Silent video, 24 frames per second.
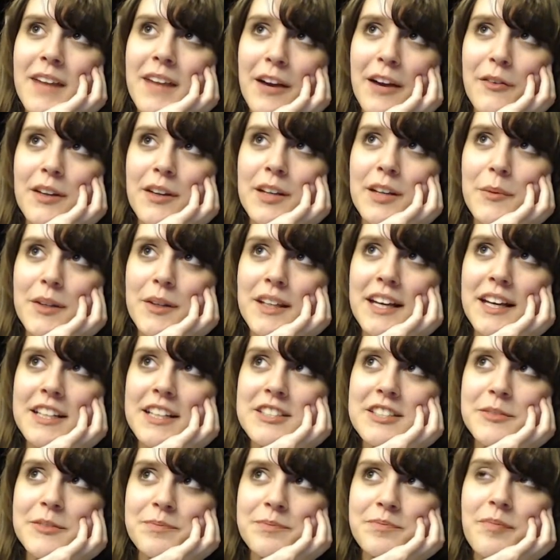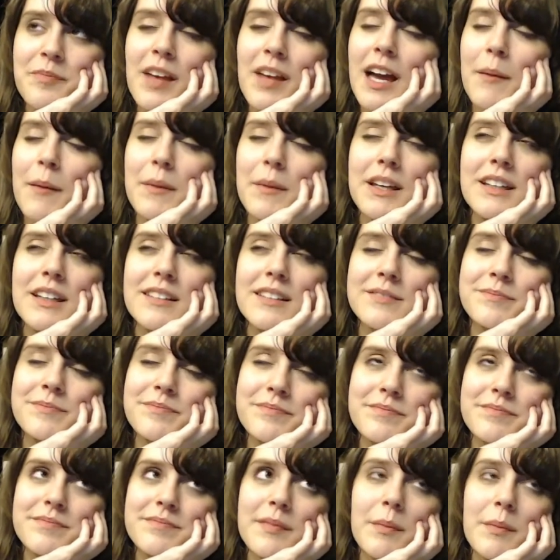I really would like to. I mean,
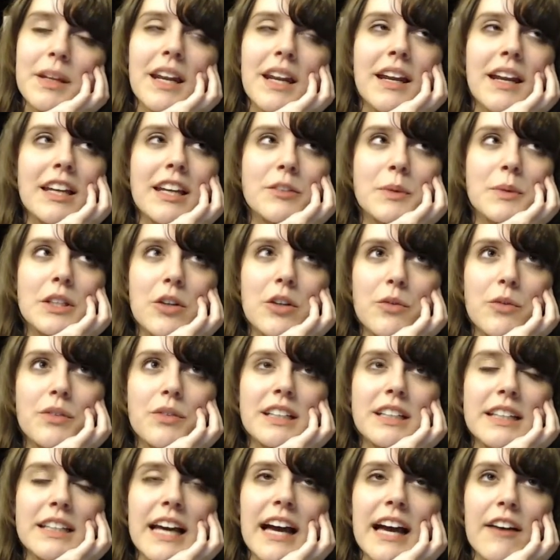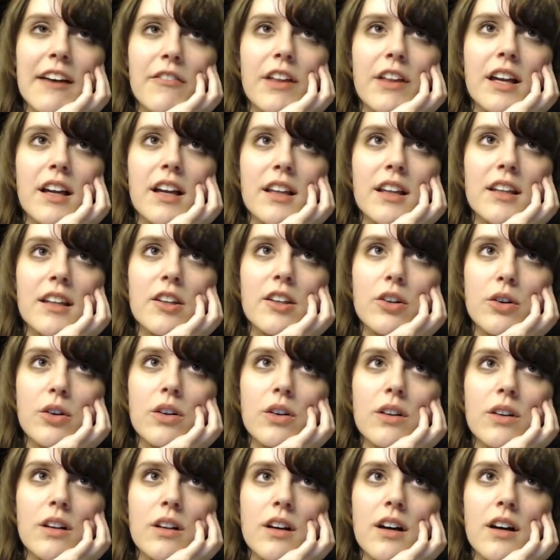I guess we don't need to have like a
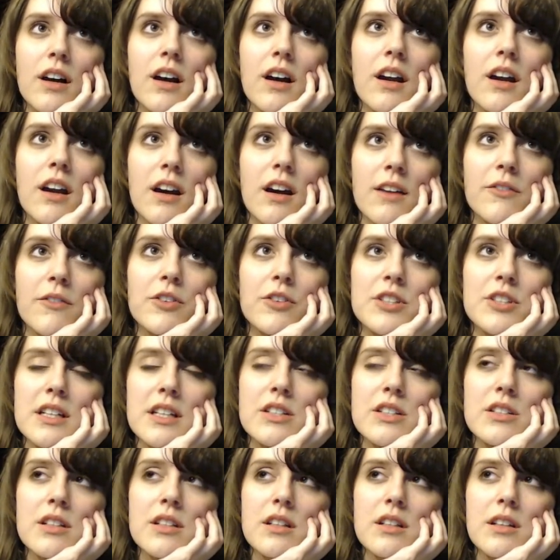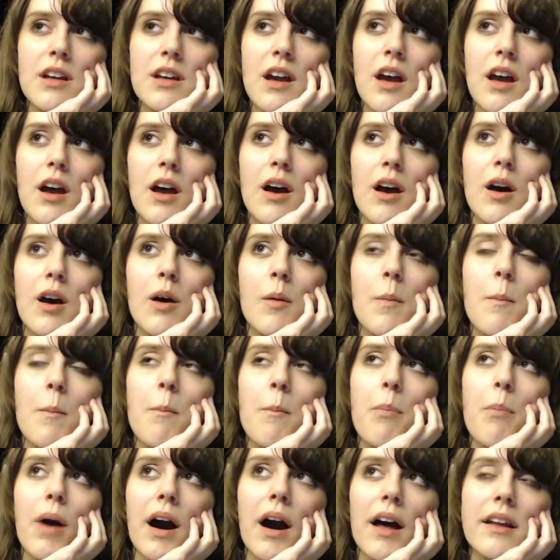literal conversation,
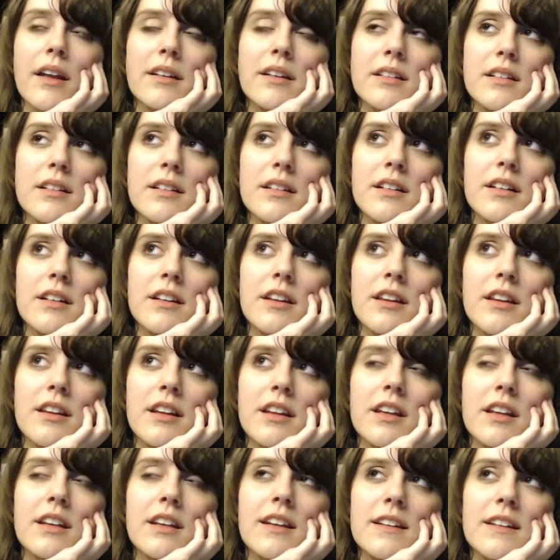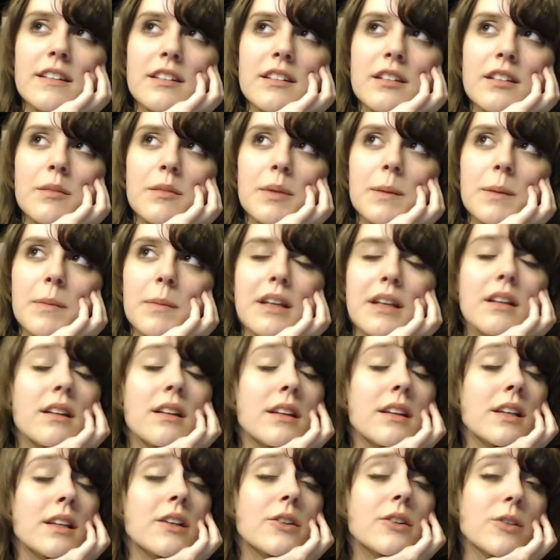but it needs to be made
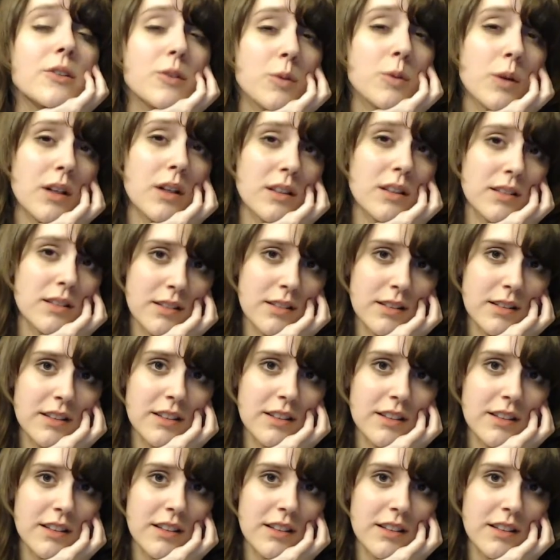clear to us.